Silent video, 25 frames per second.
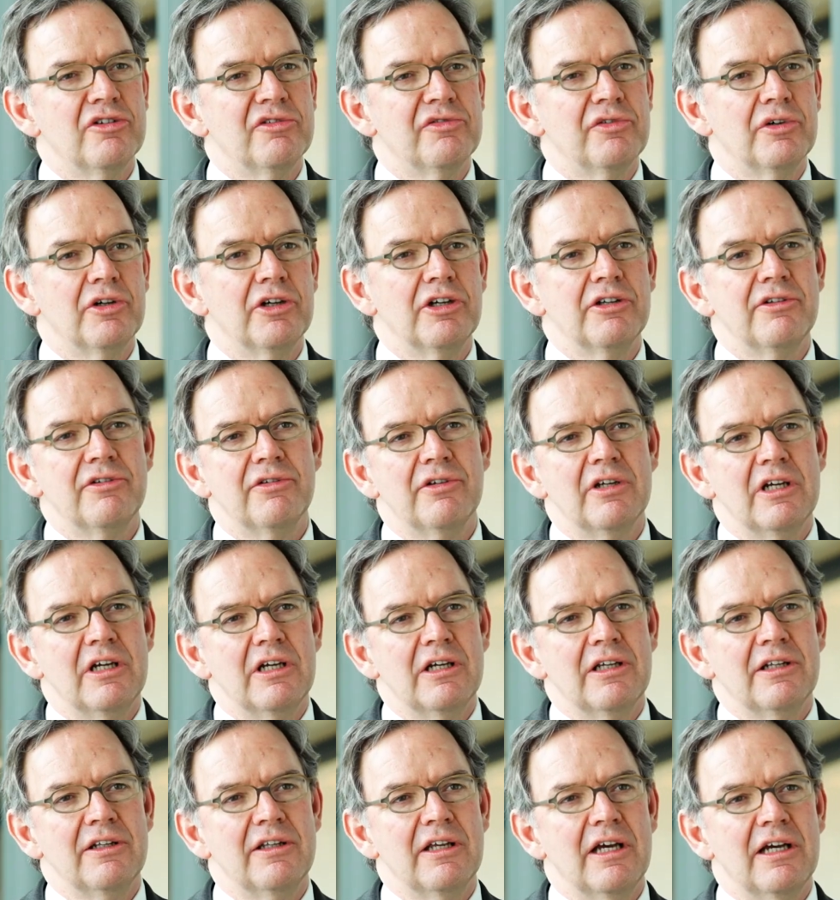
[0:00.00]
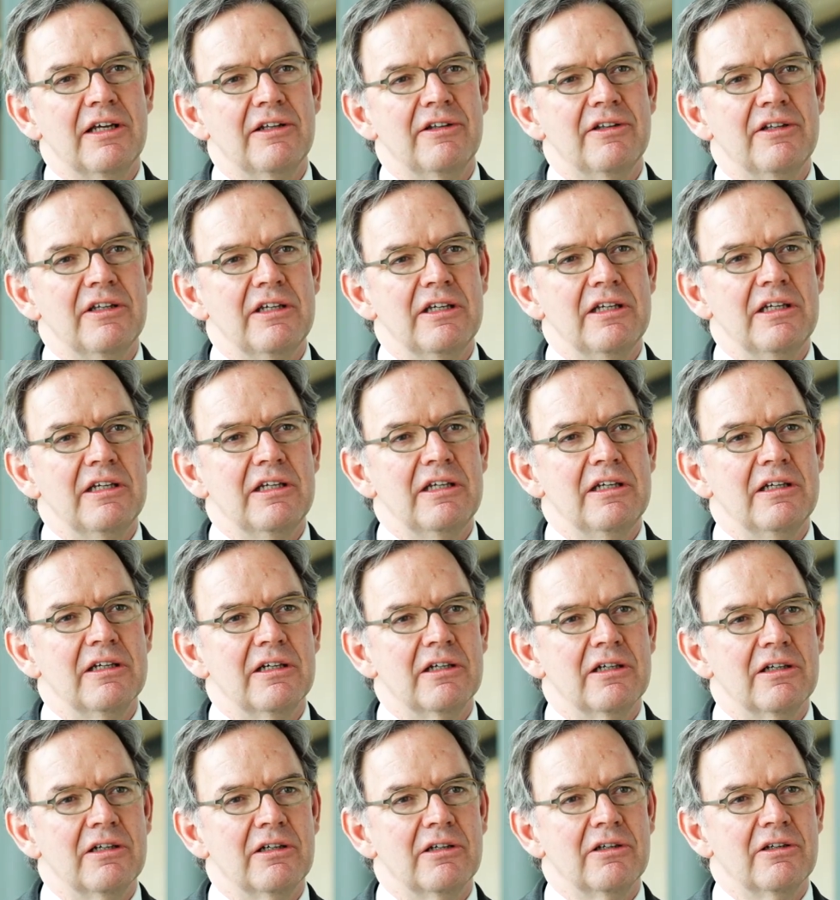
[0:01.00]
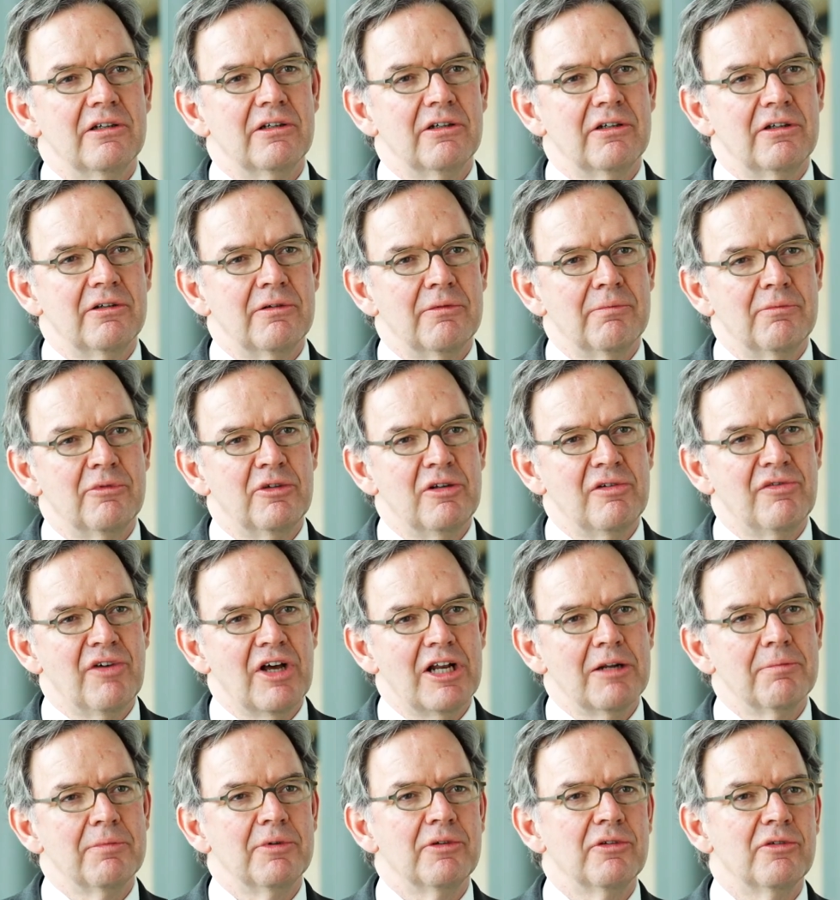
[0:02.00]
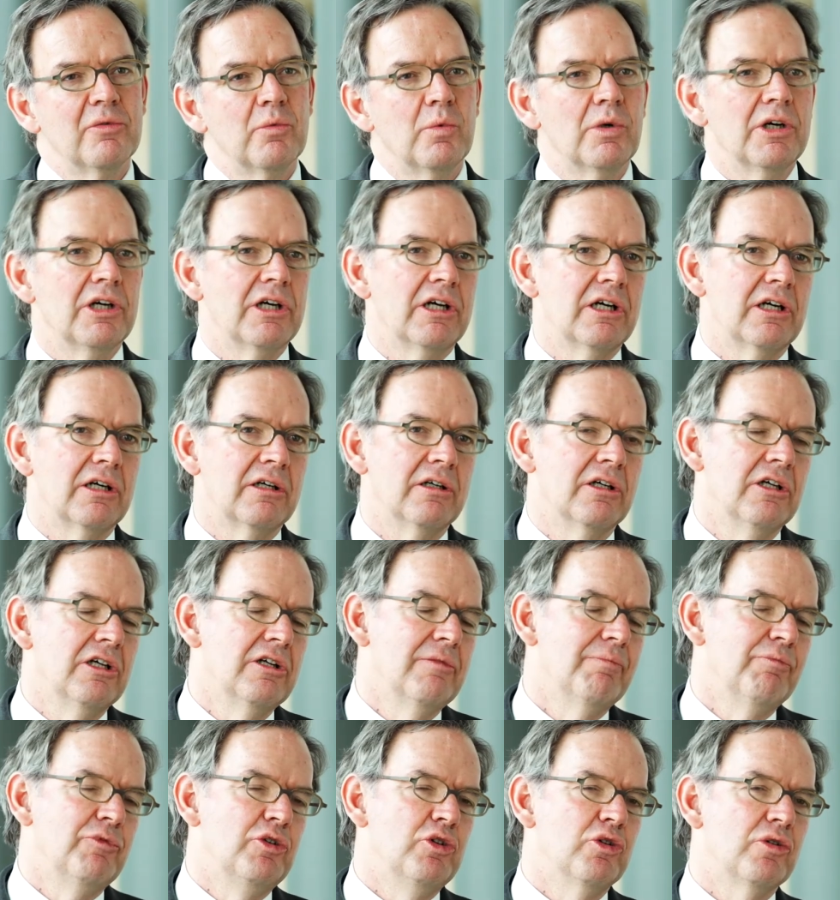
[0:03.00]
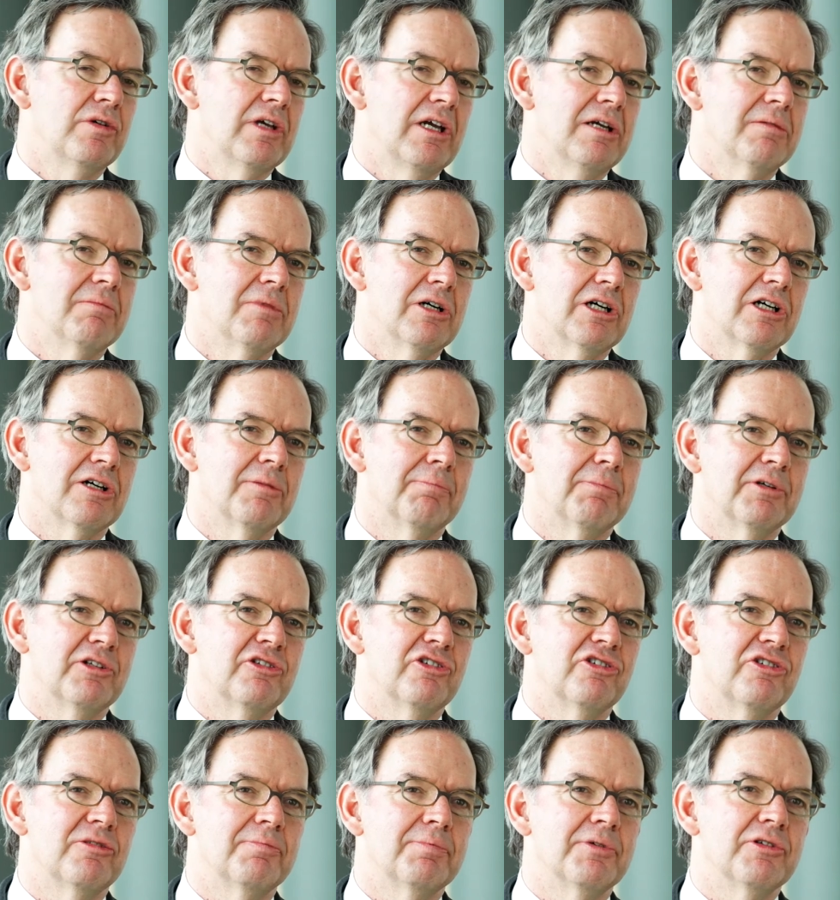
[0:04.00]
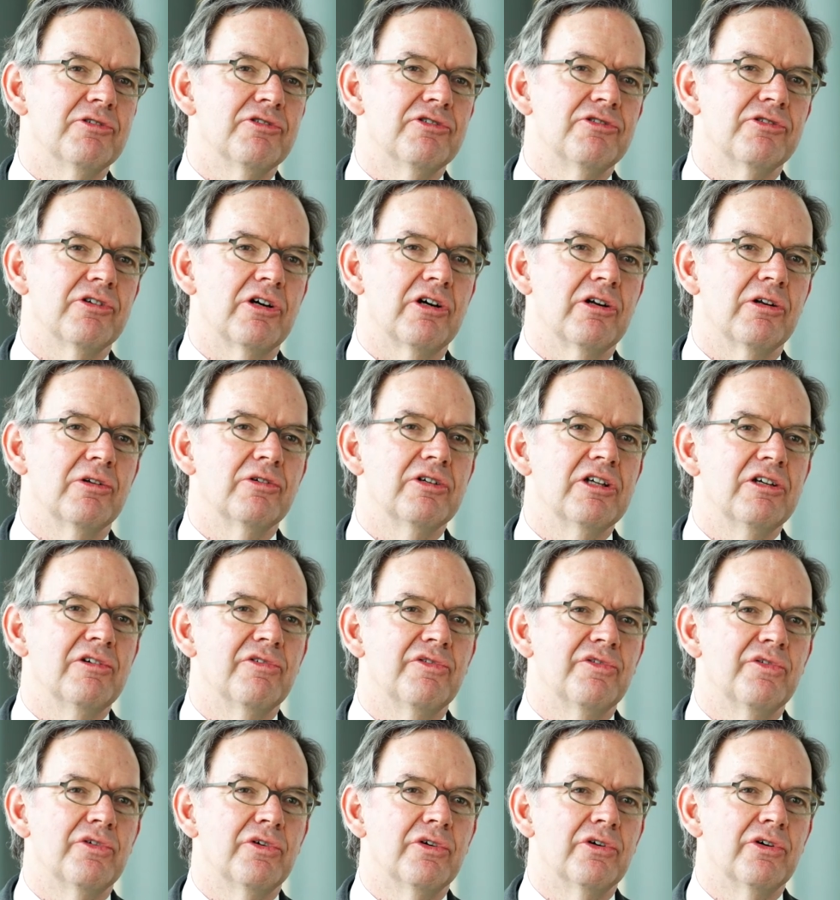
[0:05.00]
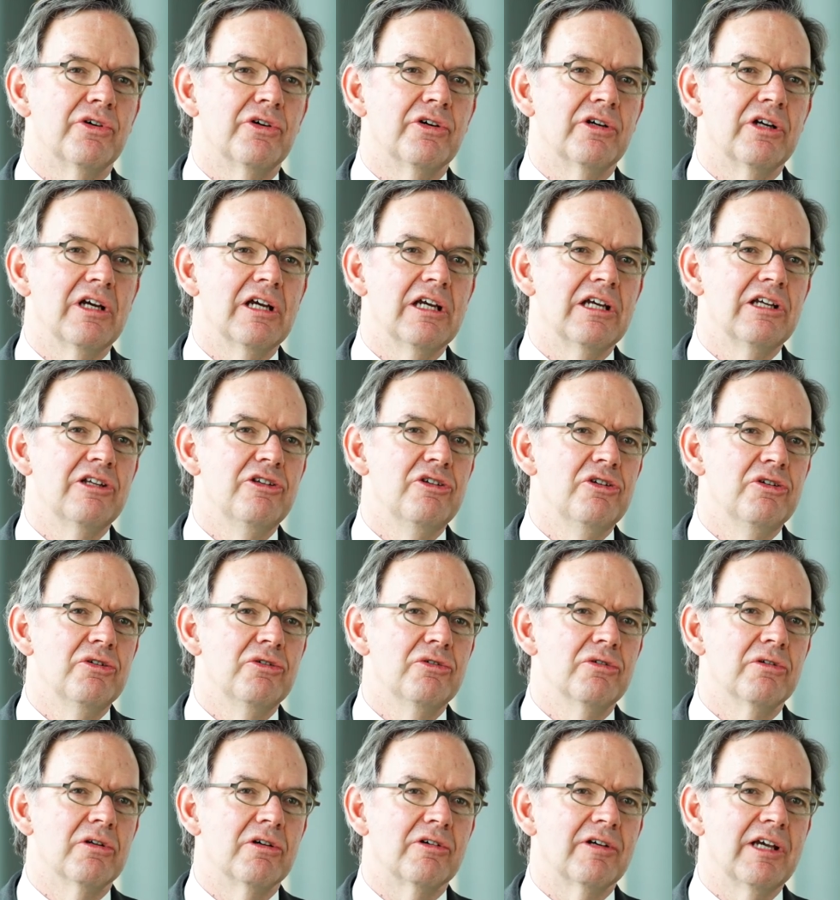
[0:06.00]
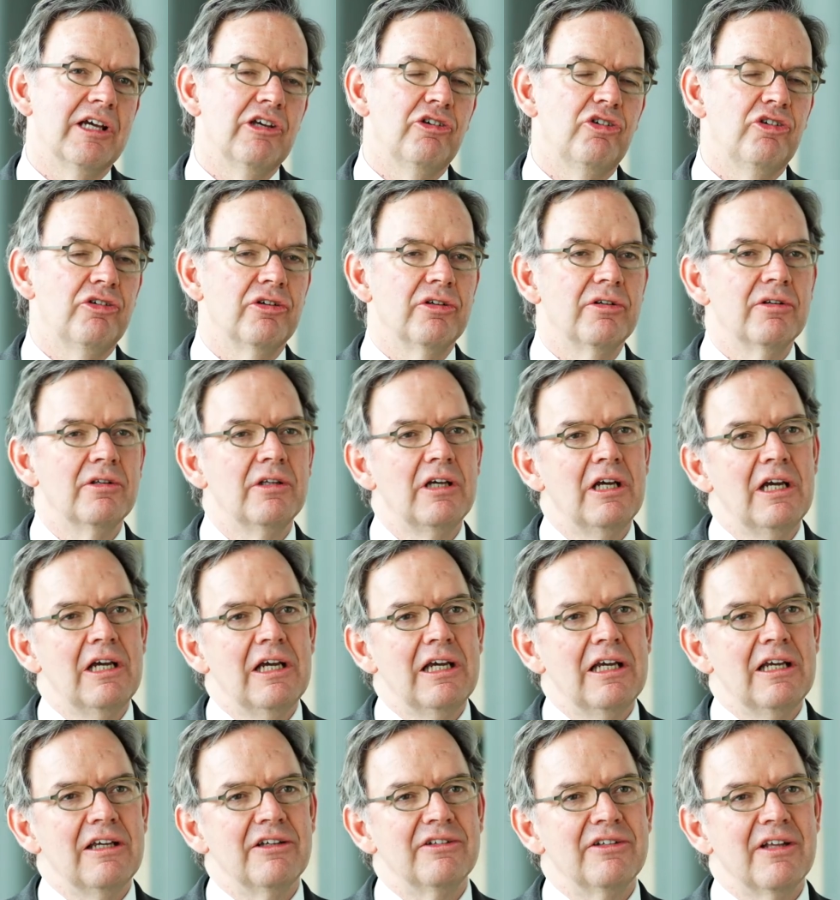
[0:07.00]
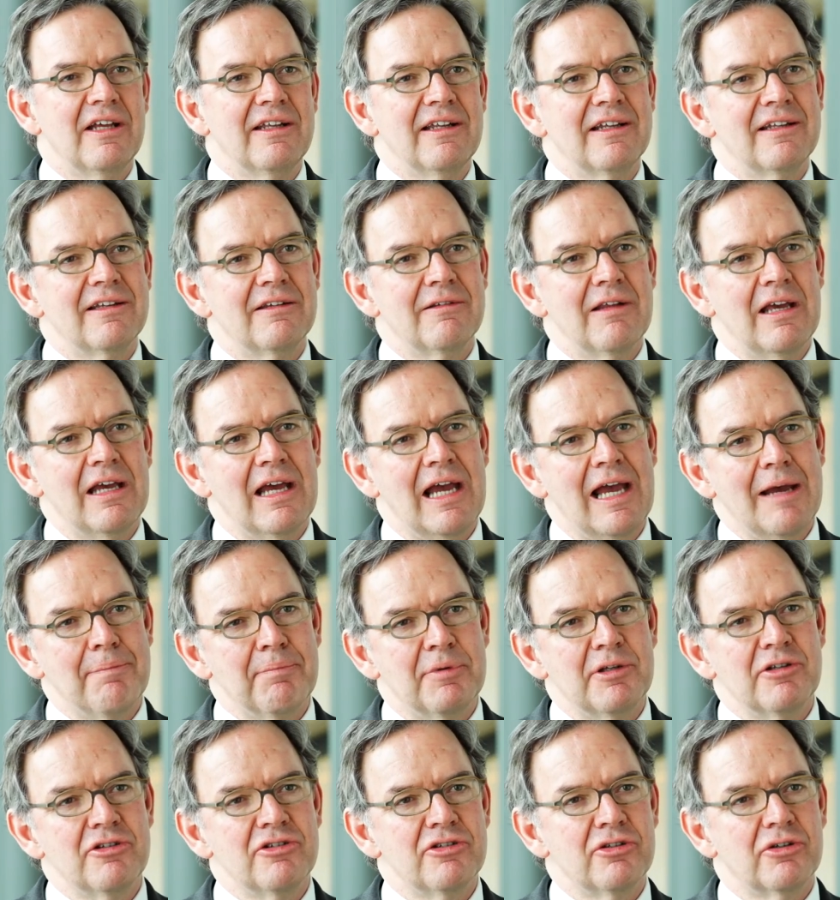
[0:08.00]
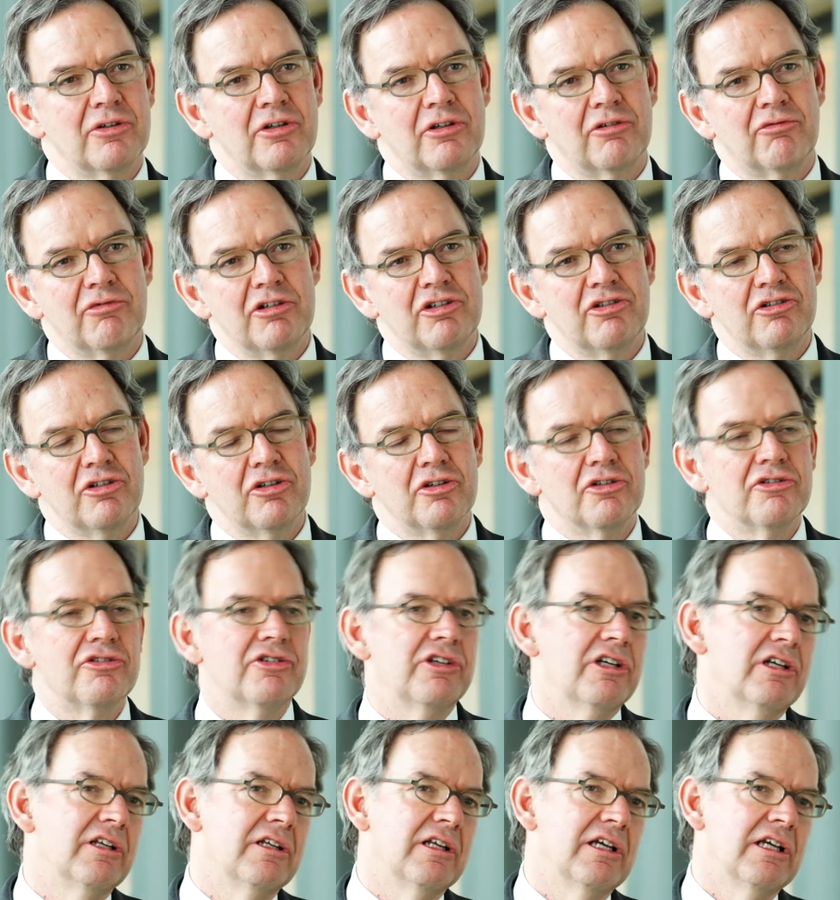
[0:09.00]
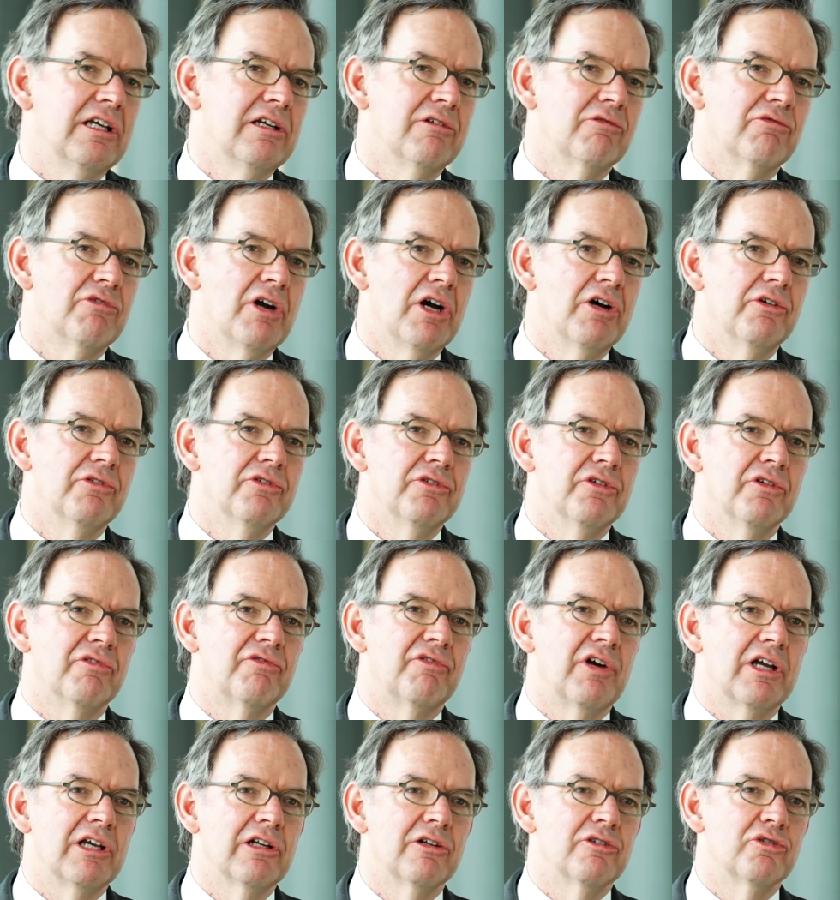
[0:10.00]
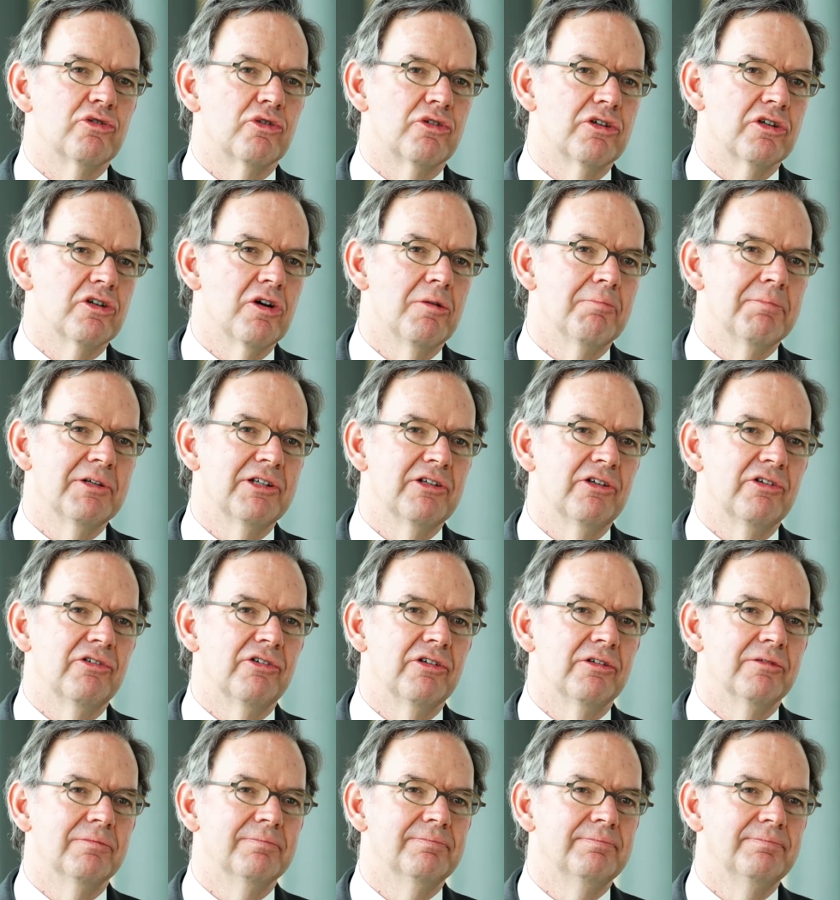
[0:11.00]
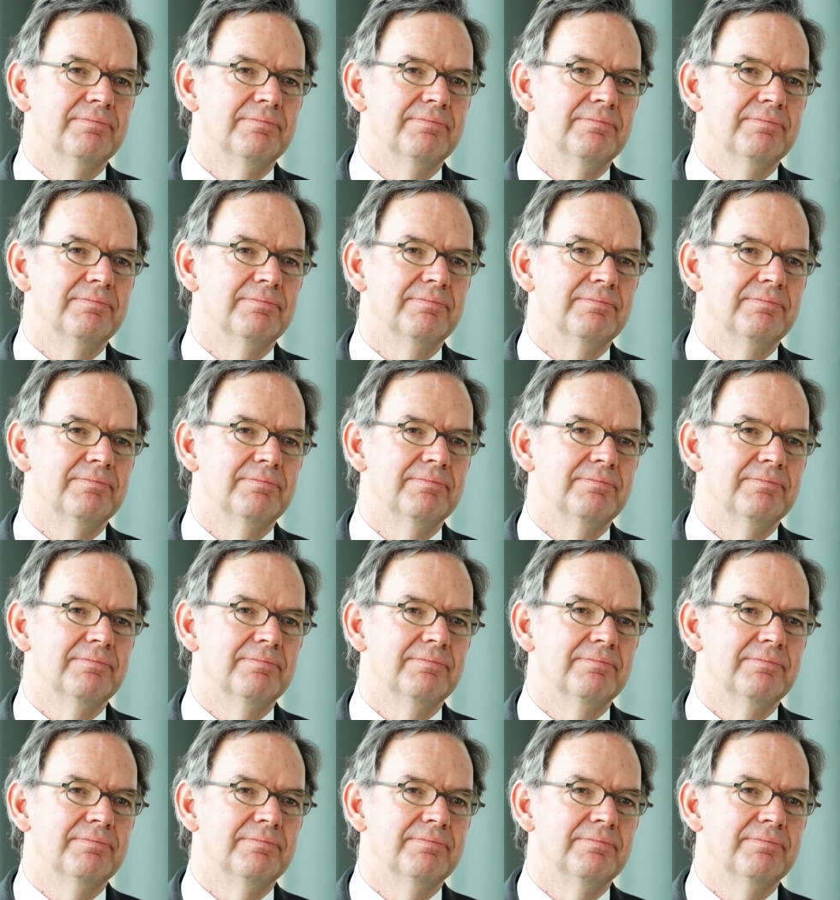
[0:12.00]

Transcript: avoid that the uh, development where UK market participants are looking for a new location is that it happens or results in a round of regulatory competition.